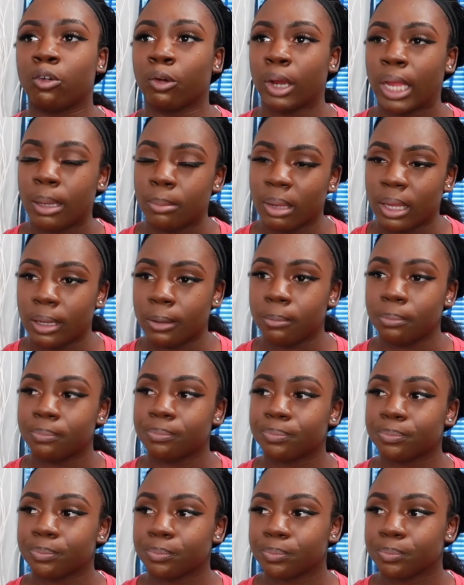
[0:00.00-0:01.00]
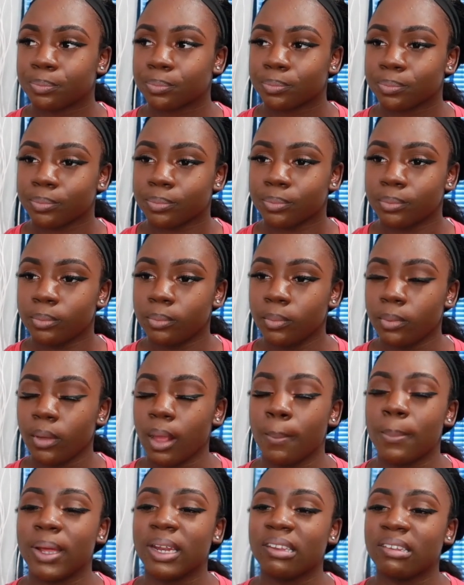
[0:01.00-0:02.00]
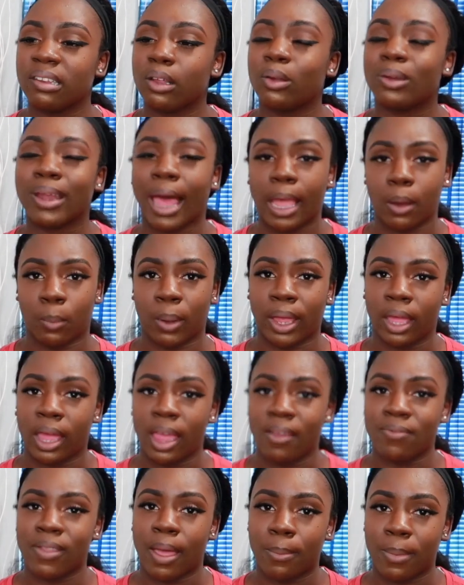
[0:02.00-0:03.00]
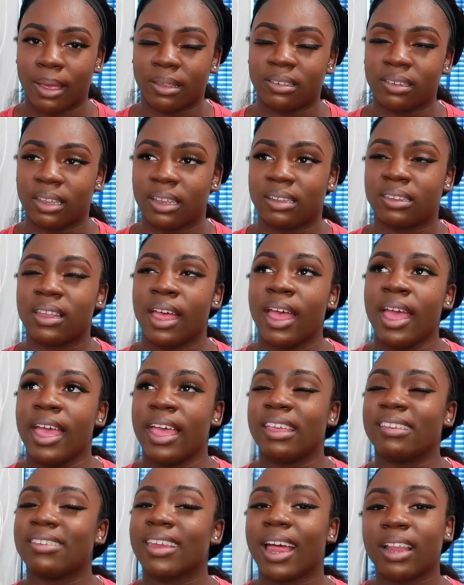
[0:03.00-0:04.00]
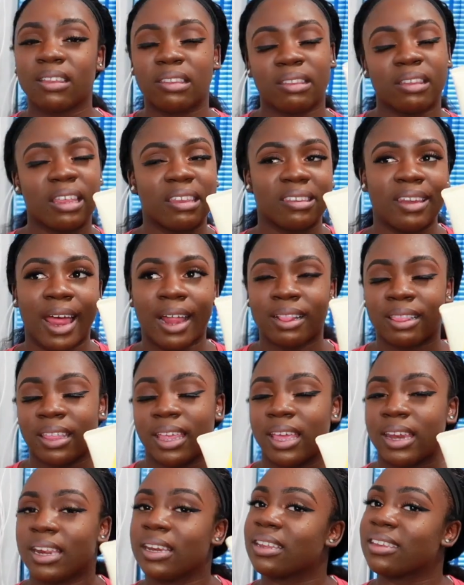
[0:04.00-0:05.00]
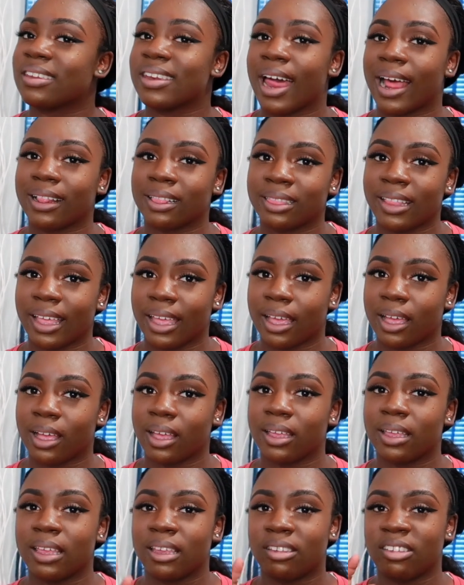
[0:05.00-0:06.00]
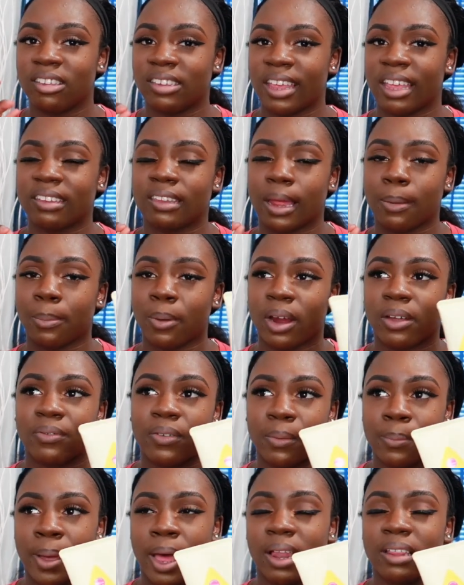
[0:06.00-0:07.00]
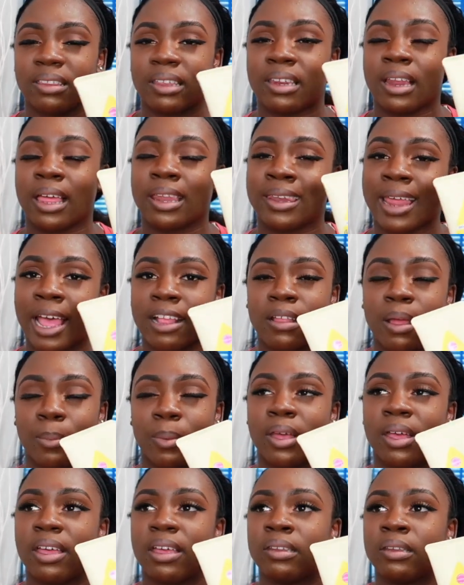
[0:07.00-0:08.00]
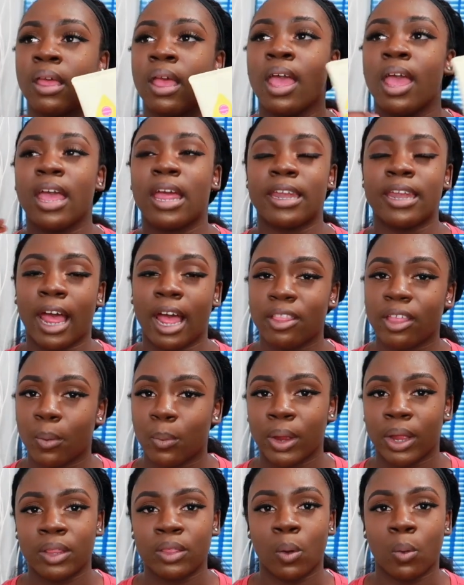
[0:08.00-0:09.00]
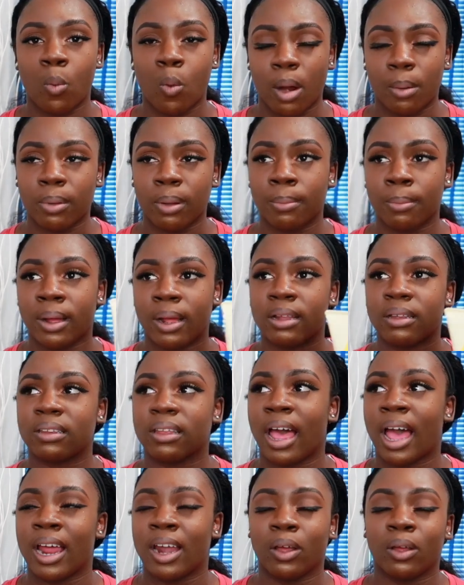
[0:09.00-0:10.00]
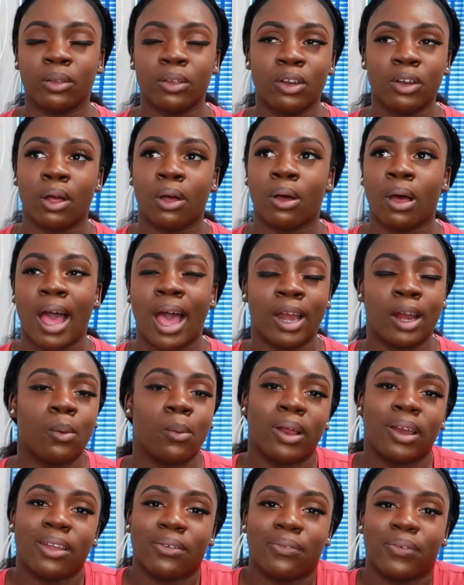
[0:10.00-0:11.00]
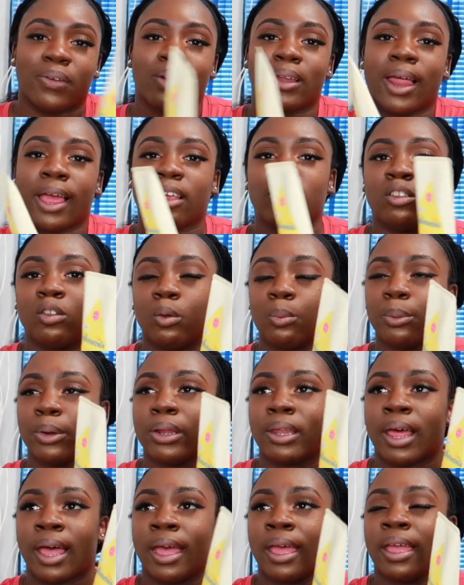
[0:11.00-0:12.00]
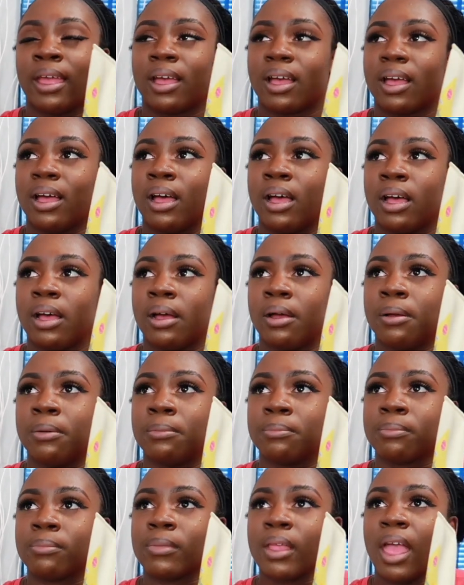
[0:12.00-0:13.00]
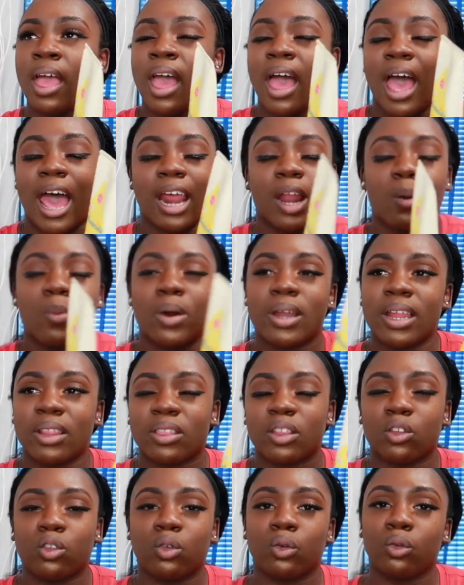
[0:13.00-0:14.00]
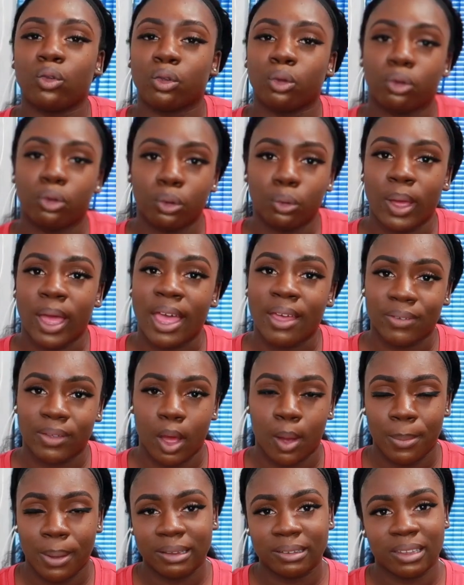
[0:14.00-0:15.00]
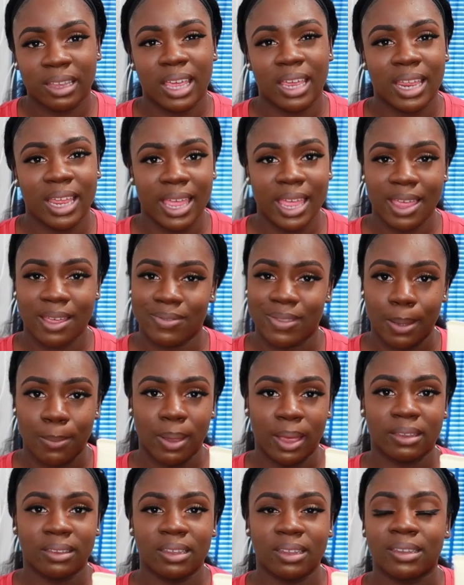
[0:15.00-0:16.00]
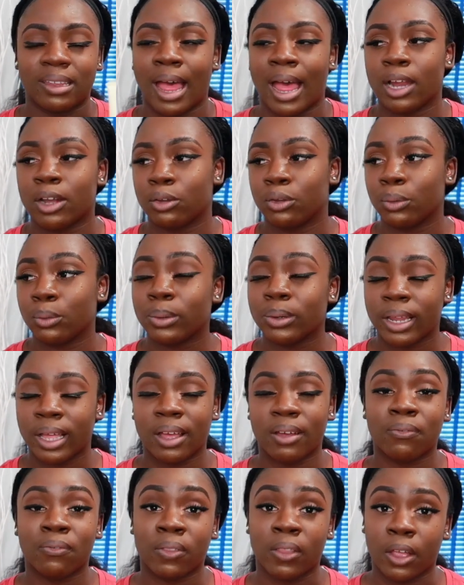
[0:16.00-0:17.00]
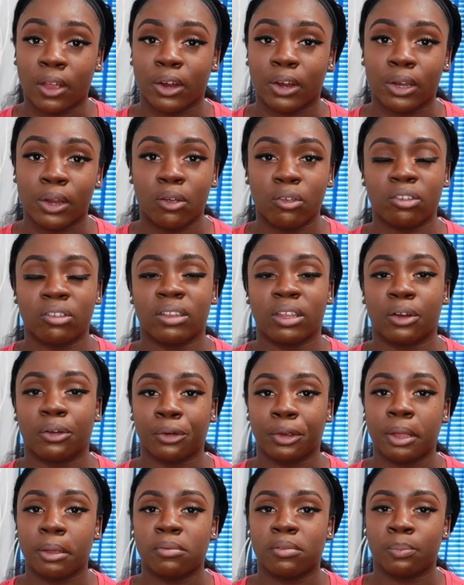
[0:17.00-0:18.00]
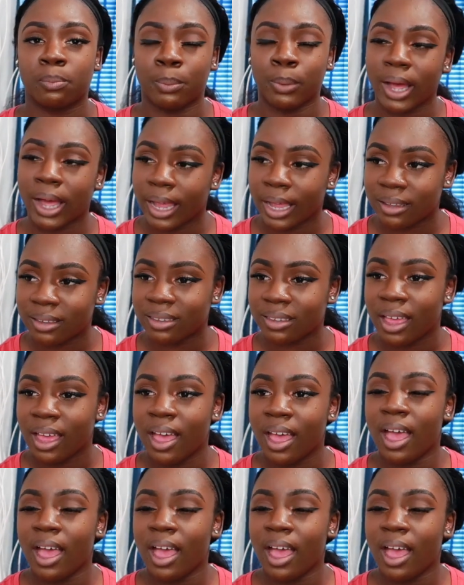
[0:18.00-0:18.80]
creamy but it's still lightweight if that makes sense it's not it's not thin and it's not thick it just has that perfect balance and i like that because now that we're in the warmer months i don't you know i don't want to feel like super like um i don't want nothing too too too heavy on my skin if that makes sense i do love thicker lotions and creams but